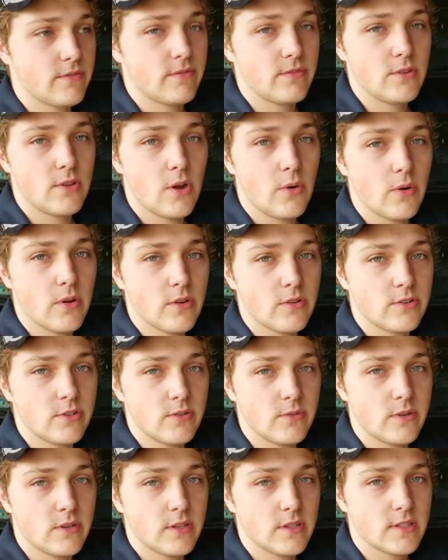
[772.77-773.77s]
you know what you're
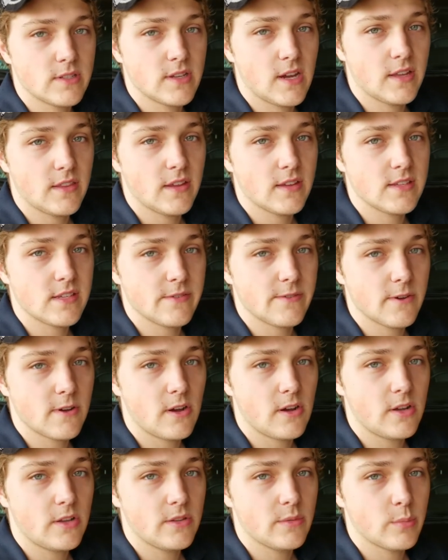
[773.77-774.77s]
doing, it's not that
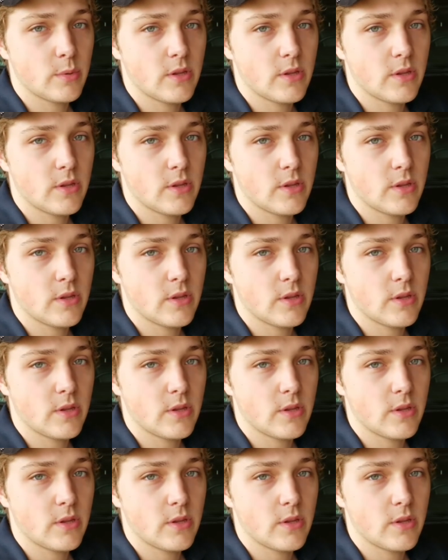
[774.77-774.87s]
difficult.